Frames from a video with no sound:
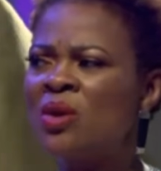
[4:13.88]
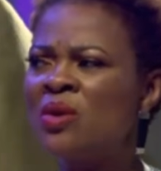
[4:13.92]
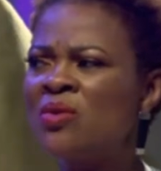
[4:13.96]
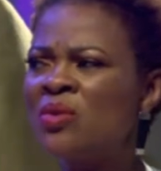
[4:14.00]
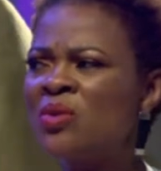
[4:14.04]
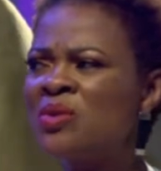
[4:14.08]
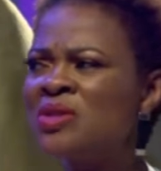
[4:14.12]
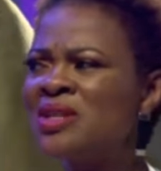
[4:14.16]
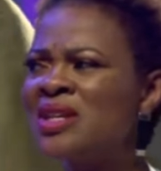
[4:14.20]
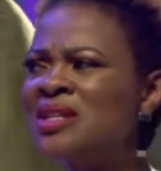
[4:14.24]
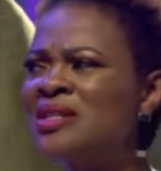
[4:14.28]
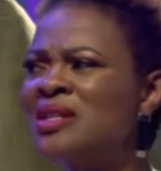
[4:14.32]
Now,
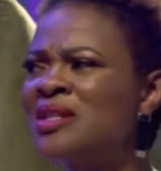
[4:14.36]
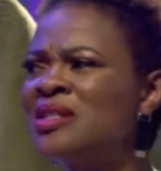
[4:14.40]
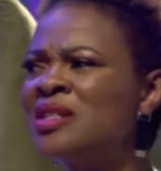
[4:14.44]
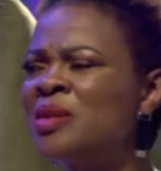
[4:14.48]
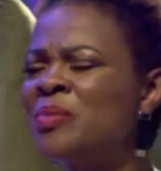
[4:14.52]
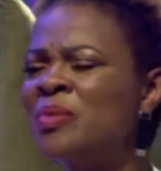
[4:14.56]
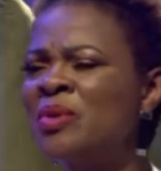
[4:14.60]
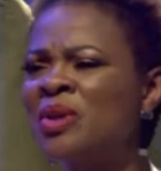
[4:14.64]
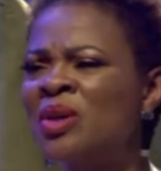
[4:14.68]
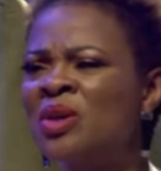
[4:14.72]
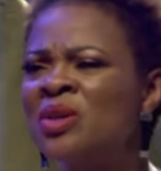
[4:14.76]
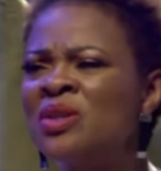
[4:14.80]
in all of those
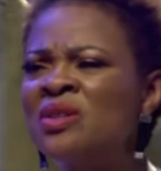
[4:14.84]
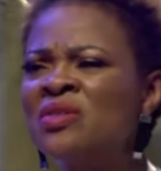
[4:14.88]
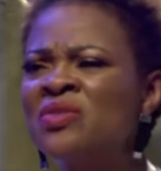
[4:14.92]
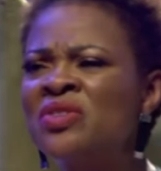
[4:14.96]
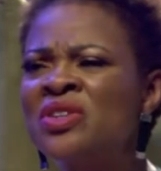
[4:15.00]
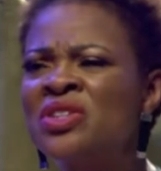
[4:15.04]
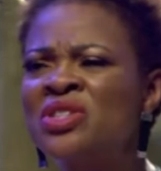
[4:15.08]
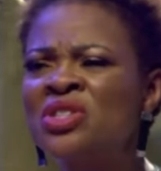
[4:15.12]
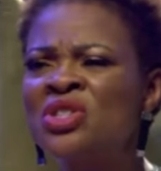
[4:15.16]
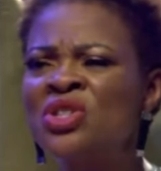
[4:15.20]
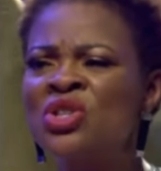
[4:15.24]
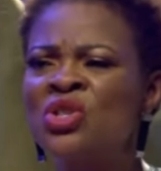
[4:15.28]
things, a
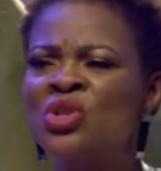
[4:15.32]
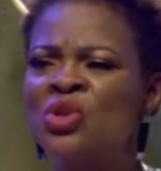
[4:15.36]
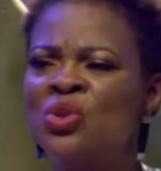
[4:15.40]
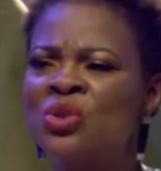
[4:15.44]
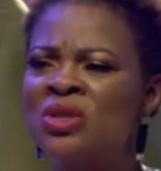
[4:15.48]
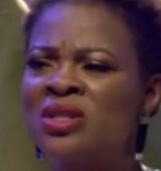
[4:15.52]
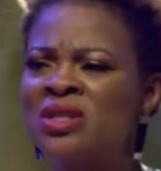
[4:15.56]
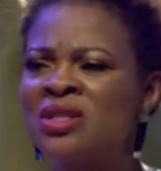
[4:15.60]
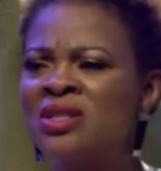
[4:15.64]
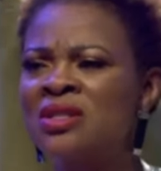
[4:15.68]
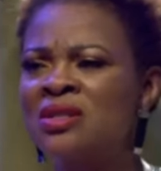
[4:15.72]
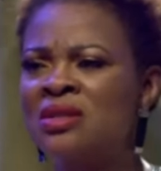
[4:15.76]
typical
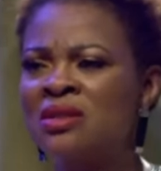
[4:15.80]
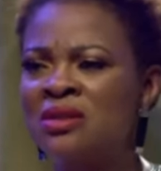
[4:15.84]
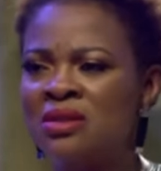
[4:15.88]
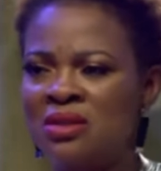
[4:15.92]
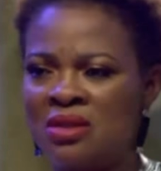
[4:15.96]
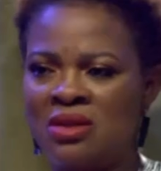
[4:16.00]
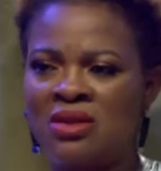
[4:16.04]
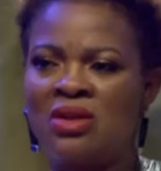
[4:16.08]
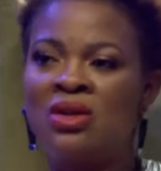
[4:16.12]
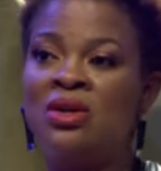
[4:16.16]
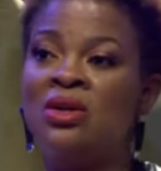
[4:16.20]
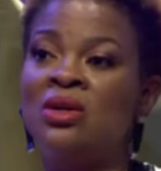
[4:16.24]
university
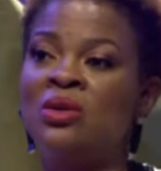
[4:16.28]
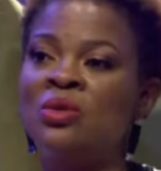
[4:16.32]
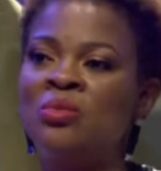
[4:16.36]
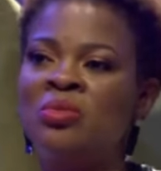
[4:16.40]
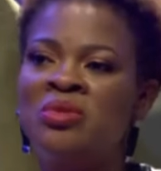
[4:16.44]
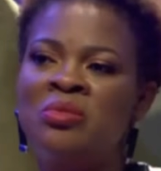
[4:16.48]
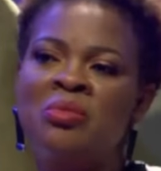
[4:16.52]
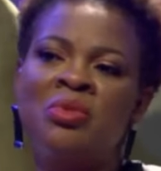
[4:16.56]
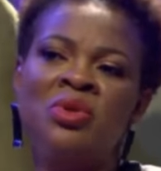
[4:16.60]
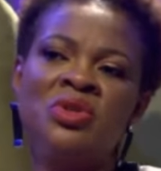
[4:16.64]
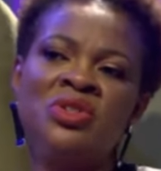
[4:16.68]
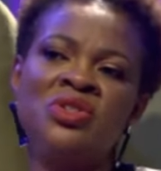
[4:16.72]
student, a
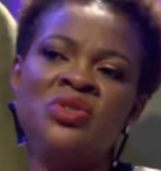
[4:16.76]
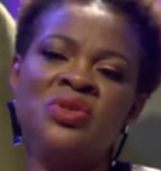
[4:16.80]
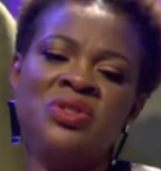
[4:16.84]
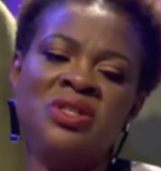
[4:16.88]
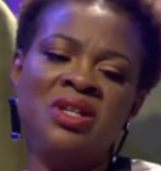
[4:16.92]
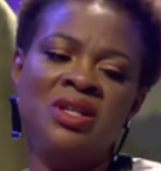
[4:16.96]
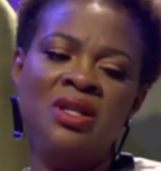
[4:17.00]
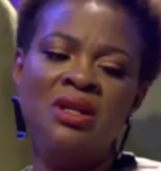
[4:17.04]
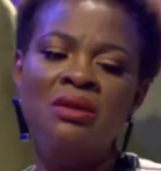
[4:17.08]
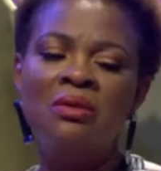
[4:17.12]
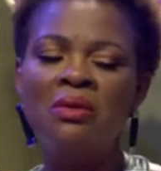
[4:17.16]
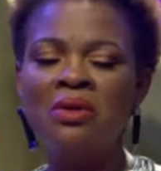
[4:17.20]
girl, would be
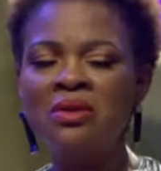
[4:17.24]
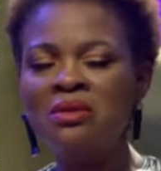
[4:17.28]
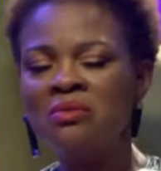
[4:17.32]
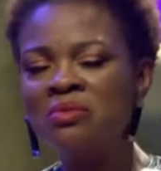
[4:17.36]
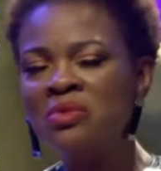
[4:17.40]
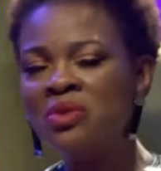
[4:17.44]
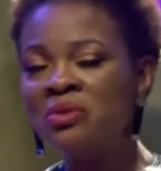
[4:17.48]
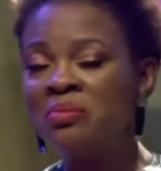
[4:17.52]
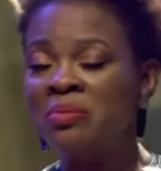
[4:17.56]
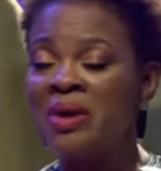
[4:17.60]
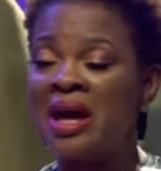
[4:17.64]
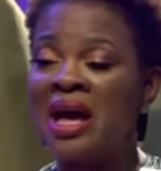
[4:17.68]
more interested in
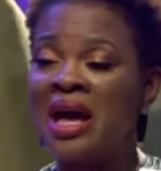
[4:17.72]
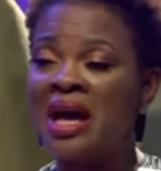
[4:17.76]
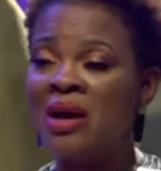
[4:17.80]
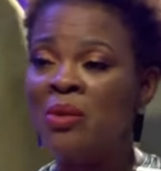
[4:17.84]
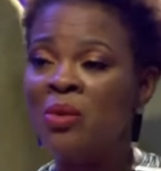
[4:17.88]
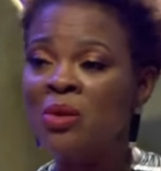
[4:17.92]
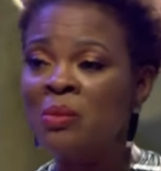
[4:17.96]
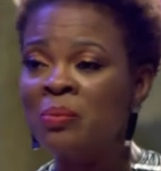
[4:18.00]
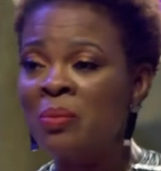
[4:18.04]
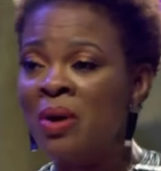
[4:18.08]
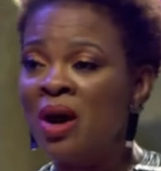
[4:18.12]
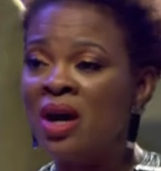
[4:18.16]
what, what
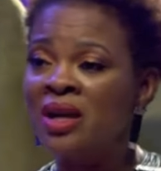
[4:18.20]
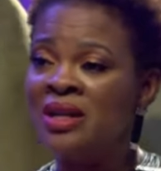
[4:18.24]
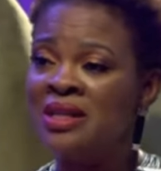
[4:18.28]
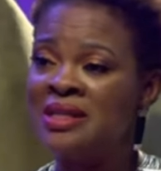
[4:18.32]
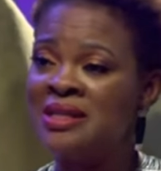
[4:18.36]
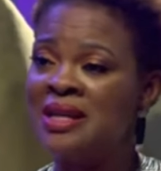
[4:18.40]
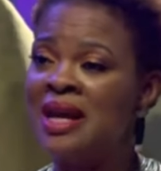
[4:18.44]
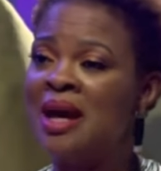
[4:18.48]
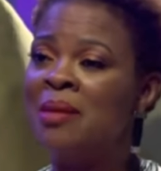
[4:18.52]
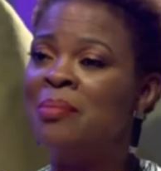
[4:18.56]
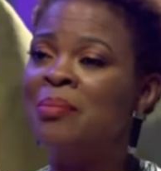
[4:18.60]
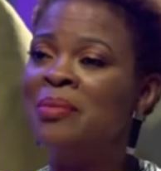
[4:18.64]
bag, what
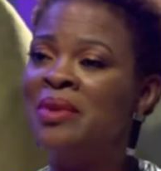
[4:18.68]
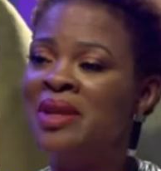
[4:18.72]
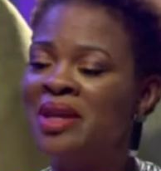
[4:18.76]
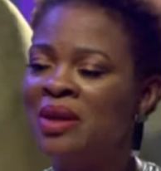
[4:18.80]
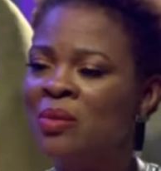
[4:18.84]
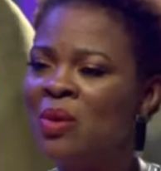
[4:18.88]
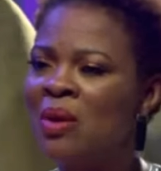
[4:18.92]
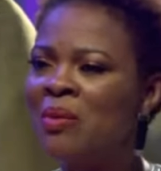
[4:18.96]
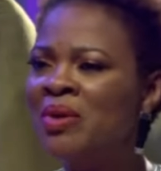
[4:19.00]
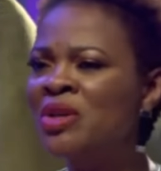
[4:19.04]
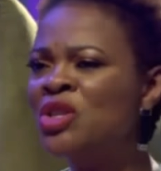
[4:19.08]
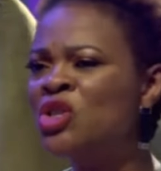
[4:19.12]
party's
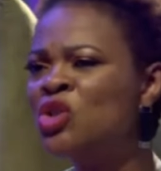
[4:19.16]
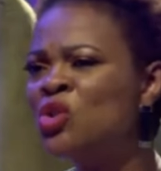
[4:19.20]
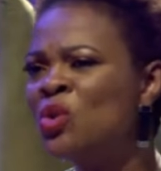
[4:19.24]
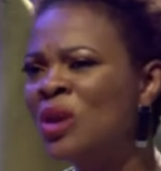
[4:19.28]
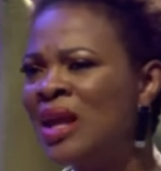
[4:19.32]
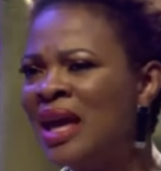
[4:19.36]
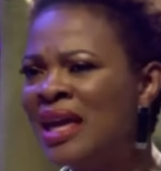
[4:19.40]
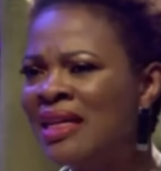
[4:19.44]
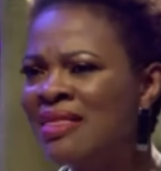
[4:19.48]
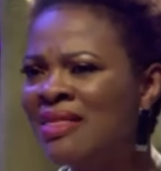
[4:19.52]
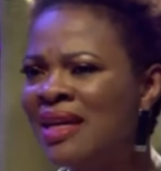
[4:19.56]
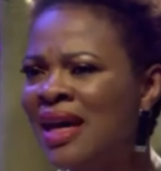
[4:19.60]
happening. Why
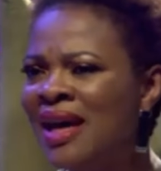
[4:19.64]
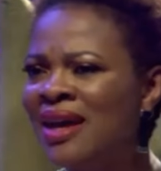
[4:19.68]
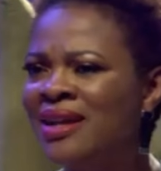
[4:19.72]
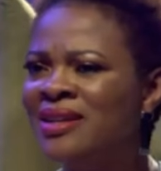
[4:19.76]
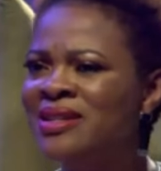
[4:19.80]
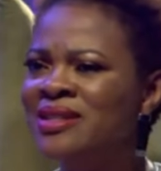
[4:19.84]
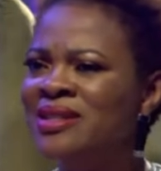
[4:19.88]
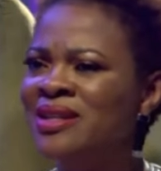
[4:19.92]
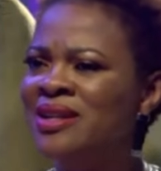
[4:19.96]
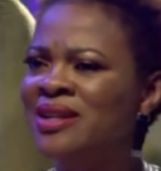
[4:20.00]
weren't you like